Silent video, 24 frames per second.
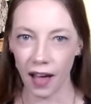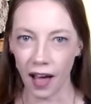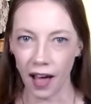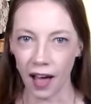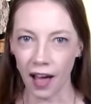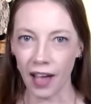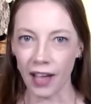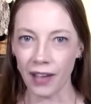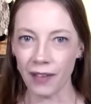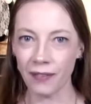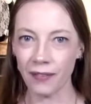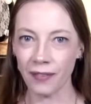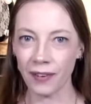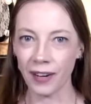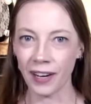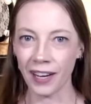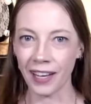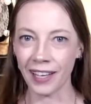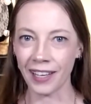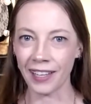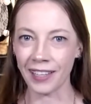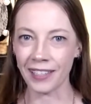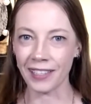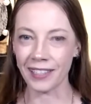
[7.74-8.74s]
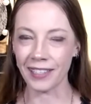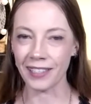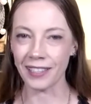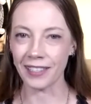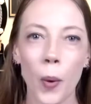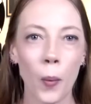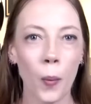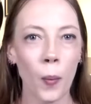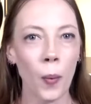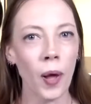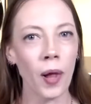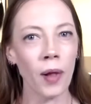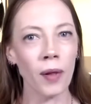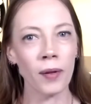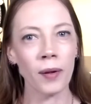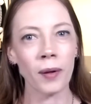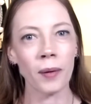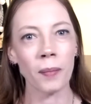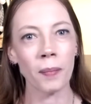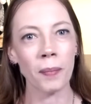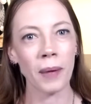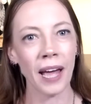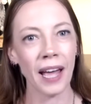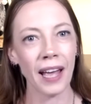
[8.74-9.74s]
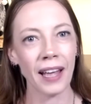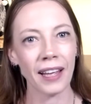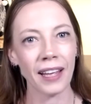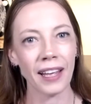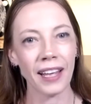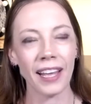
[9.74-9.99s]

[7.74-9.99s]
Hi friends! Welcome back